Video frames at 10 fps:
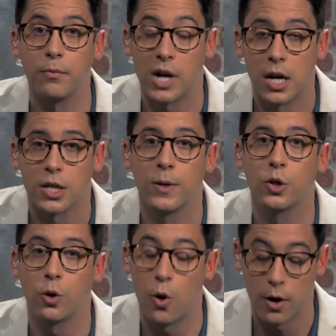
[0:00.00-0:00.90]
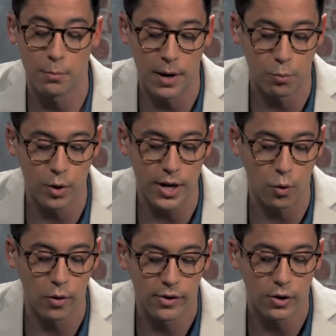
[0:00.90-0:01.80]
consequential law and, and pretty
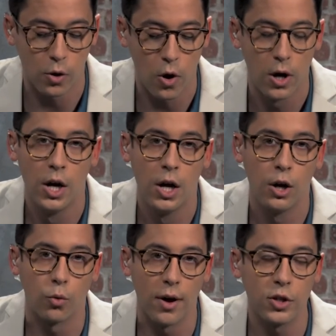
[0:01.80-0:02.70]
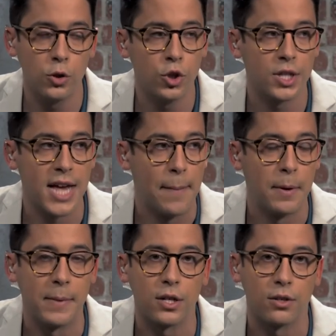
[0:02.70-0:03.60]
horrific law. Revolutions
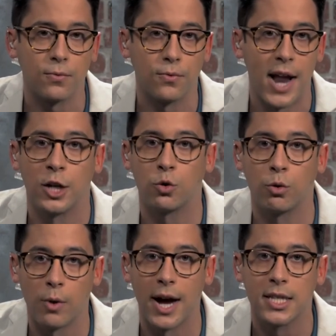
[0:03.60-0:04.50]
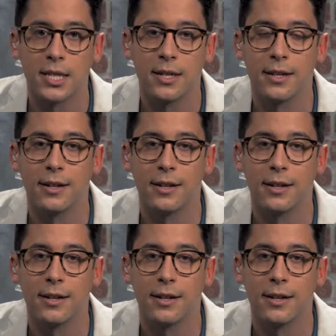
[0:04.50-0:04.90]
happen because of natural rights.